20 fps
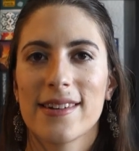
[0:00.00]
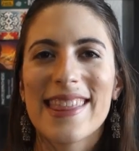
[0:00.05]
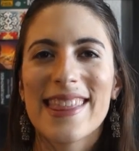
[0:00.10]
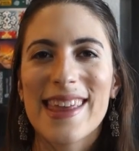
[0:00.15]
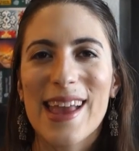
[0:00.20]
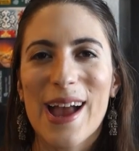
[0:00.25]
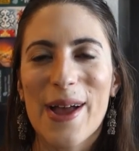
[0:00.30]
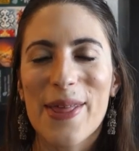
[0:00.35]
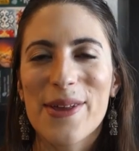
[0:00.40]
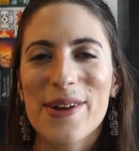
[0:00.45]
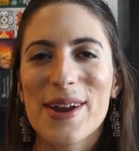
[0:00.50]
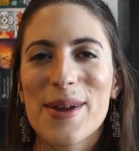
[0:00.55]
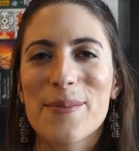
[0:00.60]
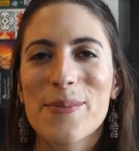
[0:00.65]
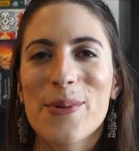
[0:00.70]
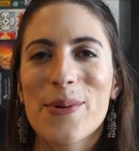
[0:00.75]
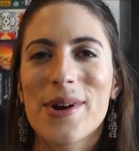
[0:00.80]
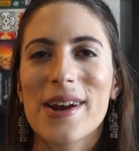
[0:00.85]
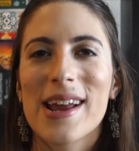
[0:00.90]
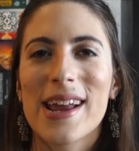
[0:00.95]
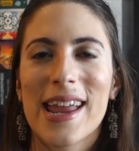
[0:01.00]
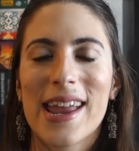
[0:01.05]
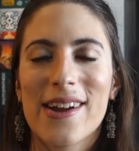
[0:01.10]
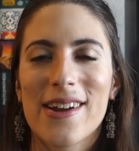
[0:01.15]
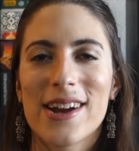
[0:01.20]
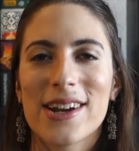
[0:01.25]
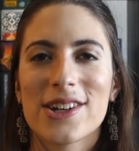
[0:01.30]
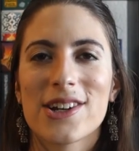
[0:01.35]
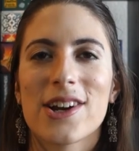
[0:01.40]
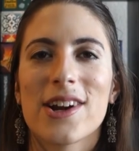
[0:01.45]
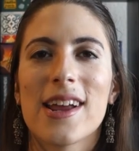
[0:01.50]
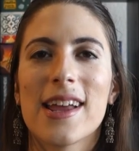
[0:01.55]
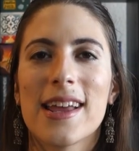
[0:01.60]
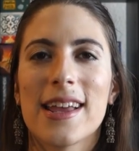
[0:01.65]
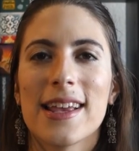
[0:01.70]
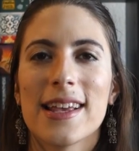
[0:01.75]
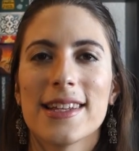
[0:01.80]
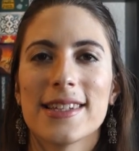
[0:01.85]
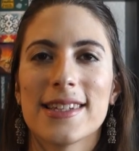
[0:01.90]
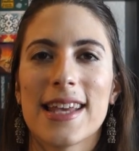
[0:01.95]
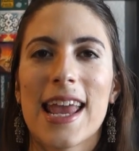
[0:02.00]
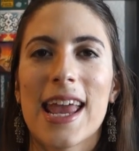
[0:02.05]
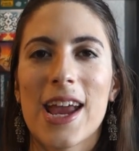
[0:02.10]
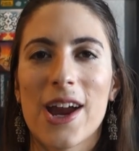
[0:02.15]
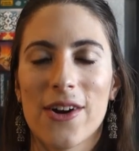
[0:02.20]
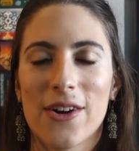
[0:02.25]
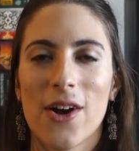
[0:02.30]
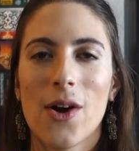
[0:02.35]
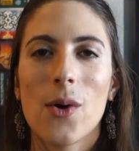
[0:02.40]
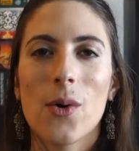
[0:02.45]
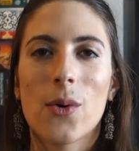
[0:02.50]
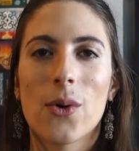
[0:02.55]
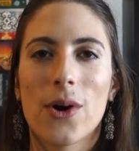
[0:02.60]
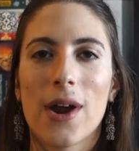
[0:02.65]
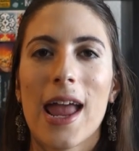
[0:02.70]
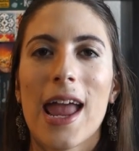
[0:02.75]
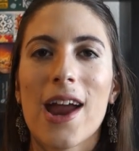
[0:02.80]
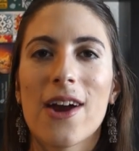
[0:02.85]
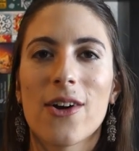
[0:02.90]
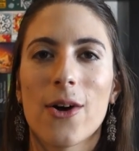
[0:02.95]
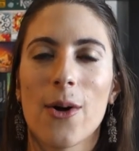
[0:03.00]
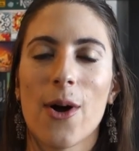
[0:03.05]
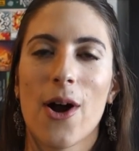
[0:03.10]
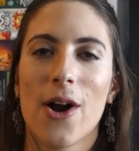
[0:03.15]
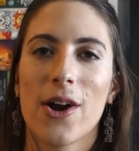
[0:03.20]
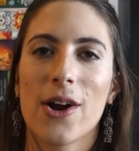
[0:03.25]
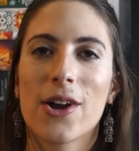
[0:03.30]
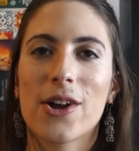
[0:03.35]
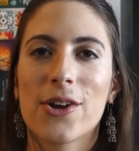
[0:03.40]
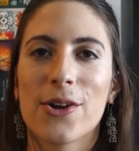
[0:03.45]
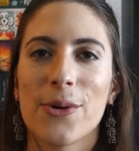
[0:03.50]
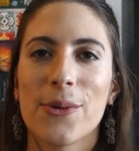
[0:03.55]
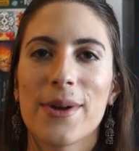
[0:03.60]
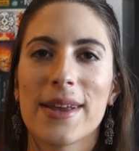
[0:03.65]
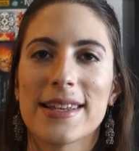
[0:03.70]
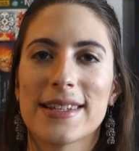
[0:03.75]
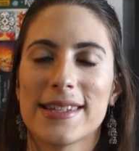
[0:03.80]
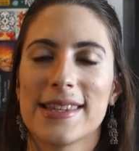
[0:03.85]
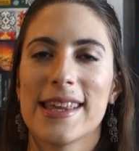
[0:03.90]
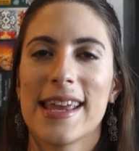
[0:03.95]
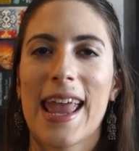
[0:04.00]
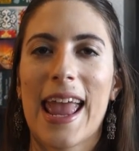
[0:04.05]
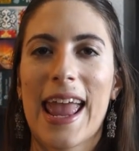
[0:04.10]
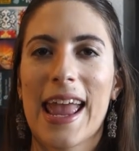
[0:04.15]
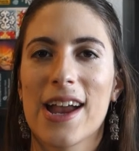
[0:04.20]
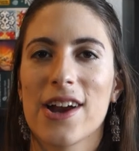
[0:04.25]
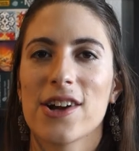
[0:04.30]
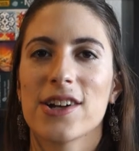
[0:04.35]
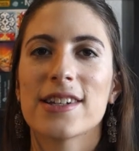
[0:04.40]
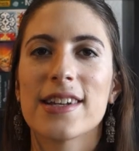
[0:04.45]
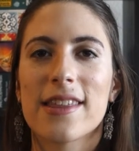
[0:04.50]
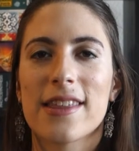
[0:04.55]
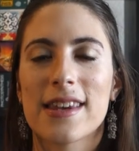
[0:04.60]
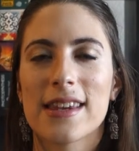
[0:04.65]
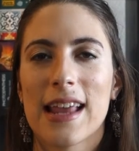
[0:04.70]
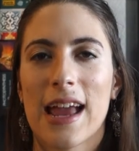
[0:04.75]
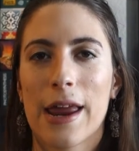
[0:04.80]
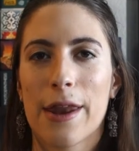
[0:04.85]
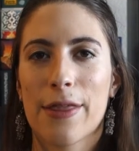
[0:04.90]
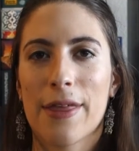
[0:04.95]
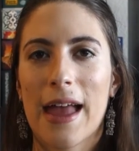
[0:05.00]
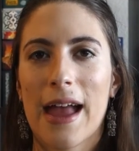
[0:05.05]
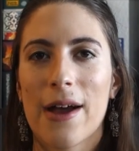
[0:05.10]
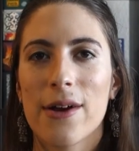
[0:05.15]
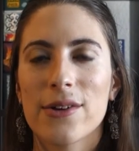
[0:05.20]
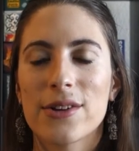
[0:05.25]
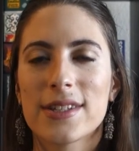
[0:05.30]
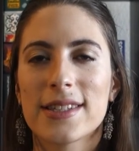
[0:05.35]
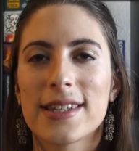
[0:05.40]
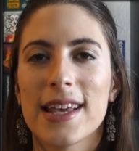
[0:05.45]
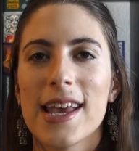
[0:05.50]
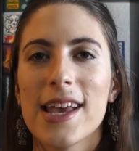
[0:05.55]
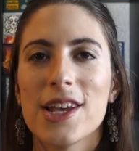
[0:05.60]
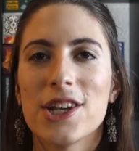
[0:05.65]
The other important character is Hero, or Harrowhark, who is the heir to the 9th house.